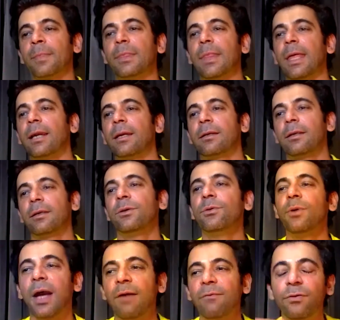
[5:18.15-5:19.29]
that you
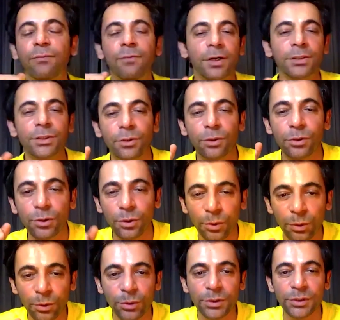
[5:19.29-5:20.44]
have to function on your
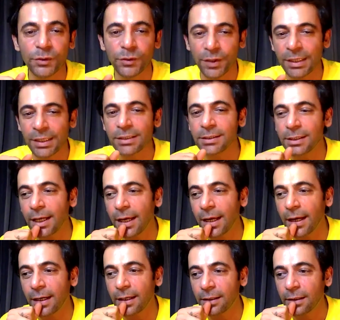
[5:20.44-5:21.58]
own strengths,
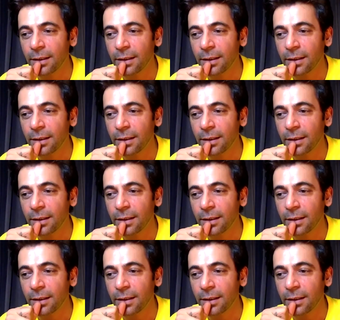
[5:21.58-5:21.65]
and